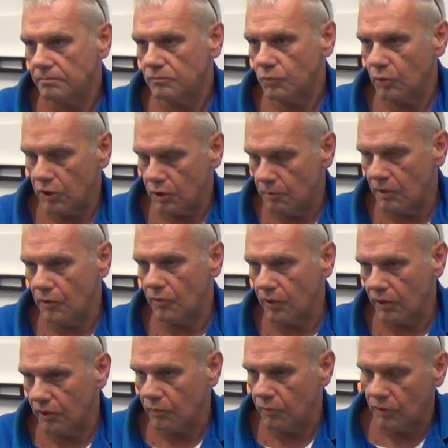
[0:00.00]
when you've been
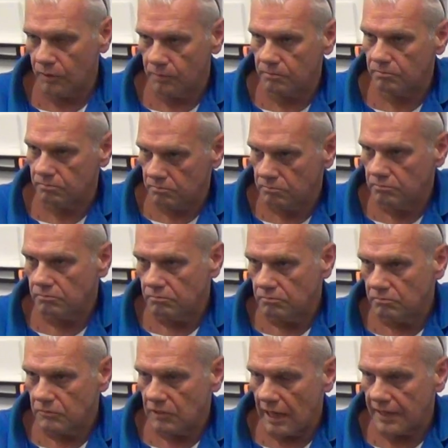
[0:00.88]
running with them
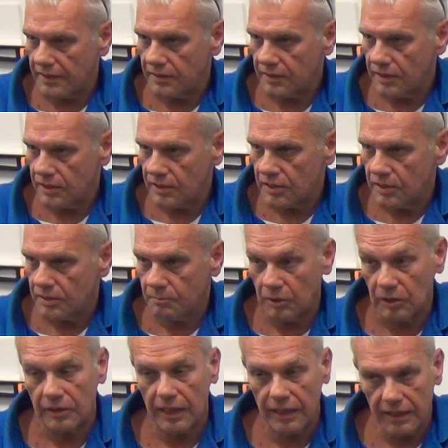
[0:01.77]
like this,
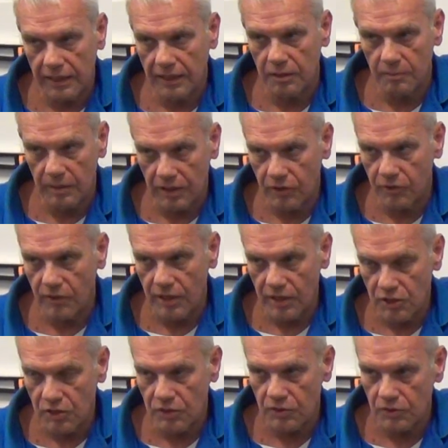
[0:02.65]
but they need to be
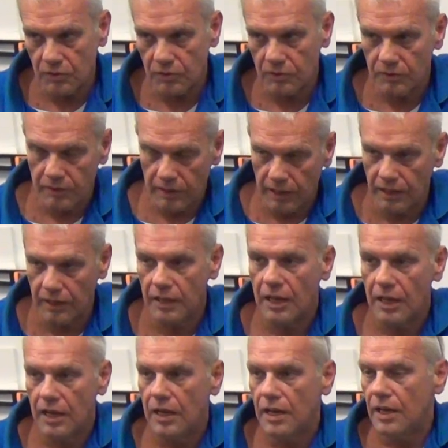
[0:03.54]
addressed soon. And
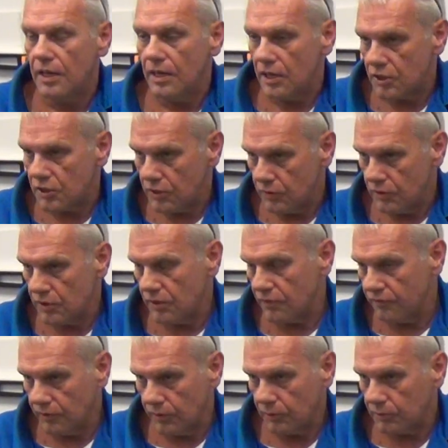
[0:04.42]
as soon as the
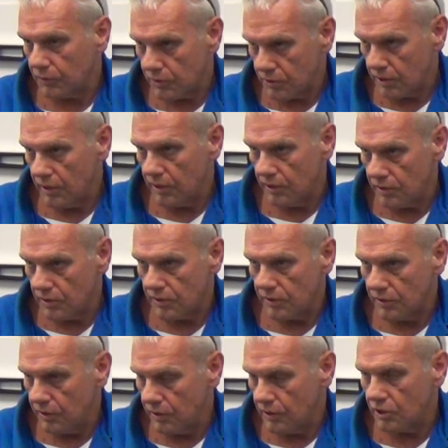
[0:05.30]
filters get in, sir,
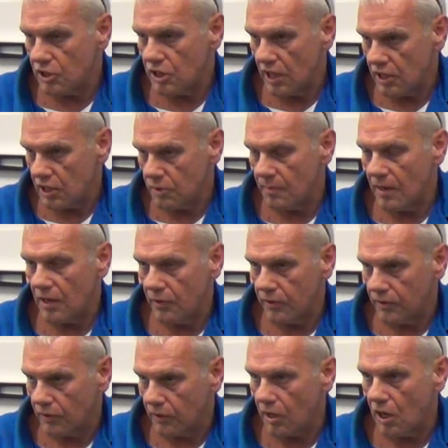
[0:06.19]
you can change them out or
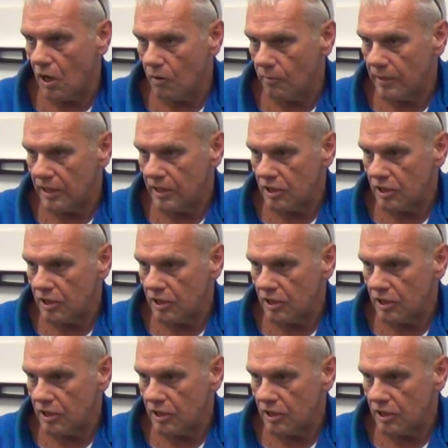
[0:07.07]
either call me